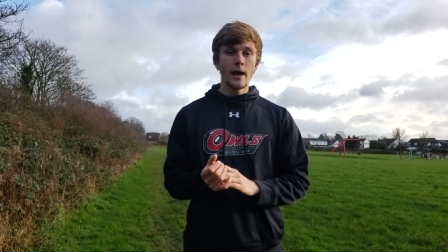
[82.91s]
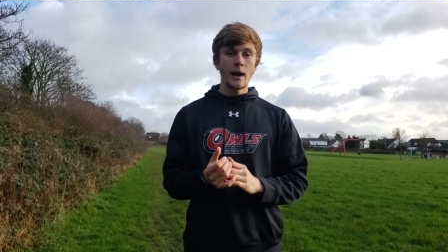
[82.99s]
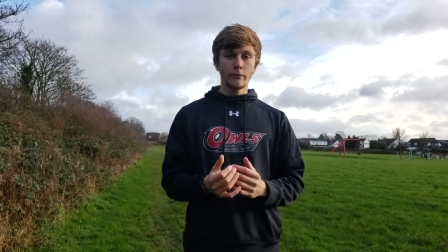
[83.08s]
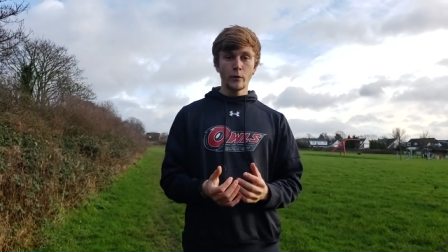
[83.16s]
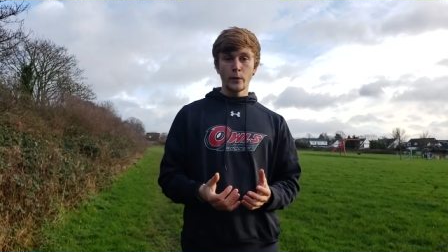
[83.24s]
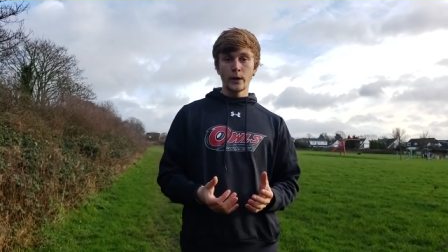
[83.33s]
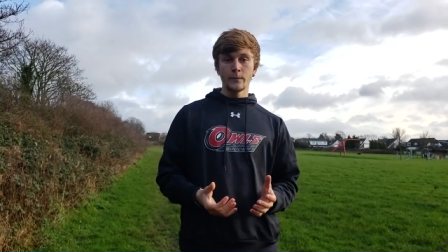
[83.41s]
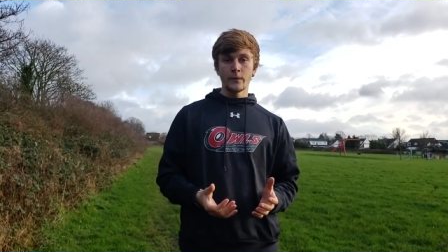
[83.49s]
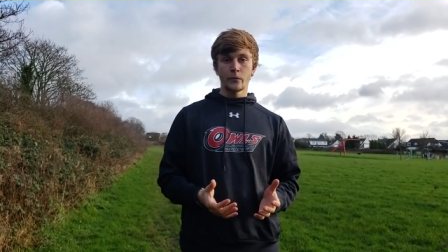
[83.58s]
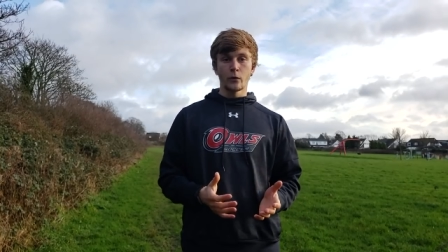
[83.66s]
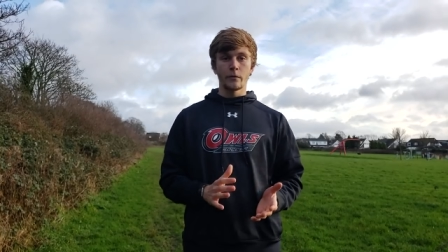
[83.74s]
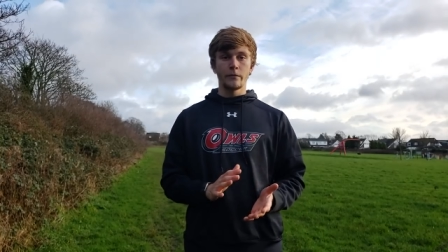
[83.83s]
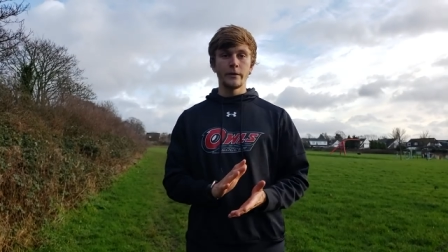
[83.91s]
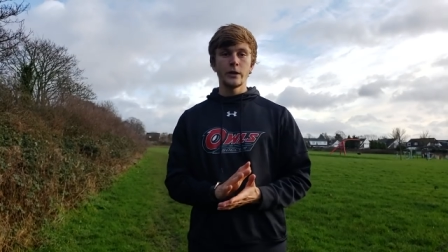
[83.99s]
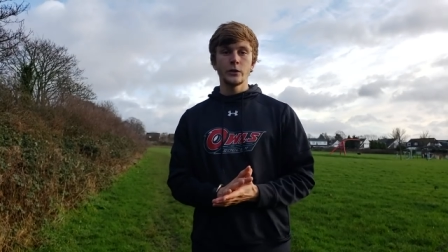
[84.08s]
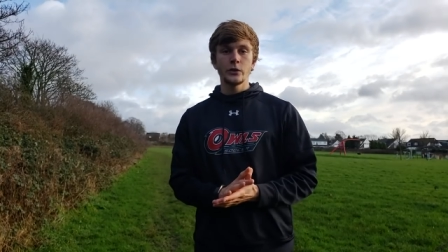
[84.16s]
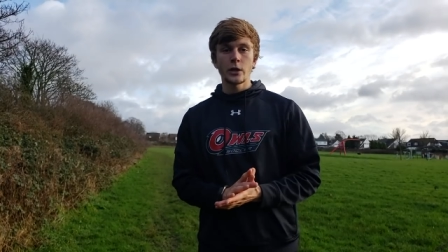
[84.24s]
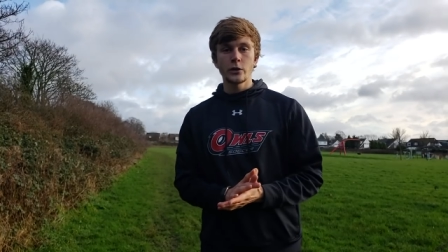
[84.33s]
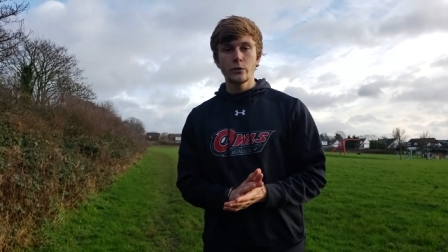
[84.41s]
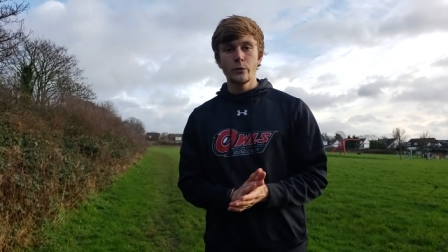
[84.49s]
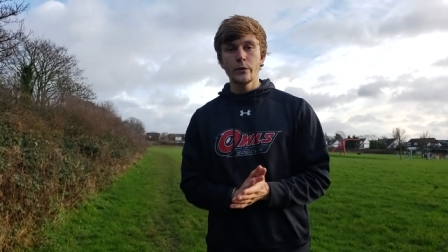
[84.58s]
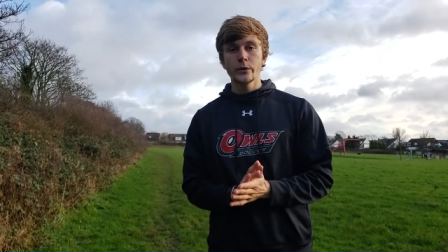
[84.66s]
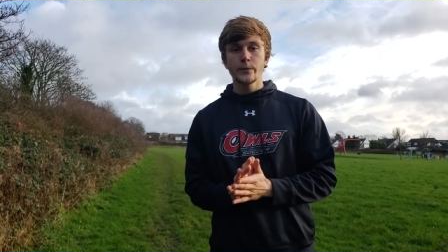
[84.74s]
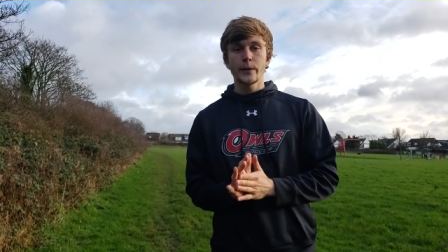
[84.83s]
Every week before a fitness session,
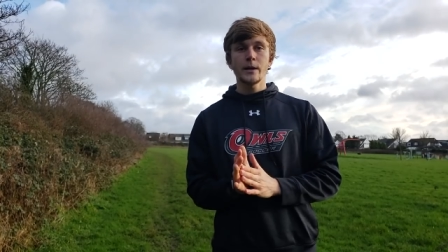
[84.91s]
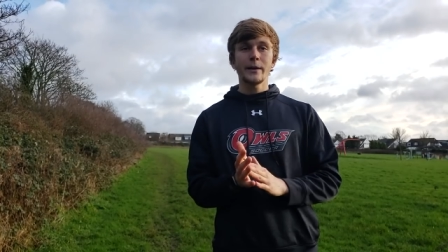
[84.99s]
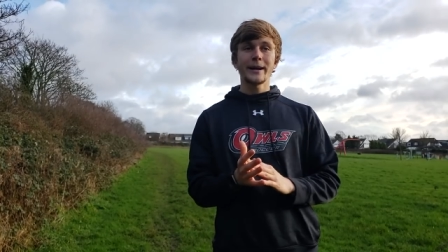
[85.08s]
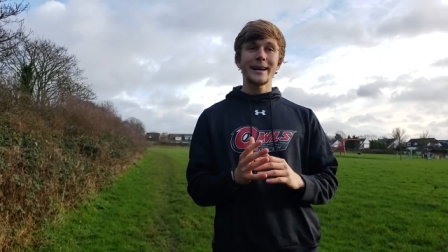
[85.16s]
we would spend about a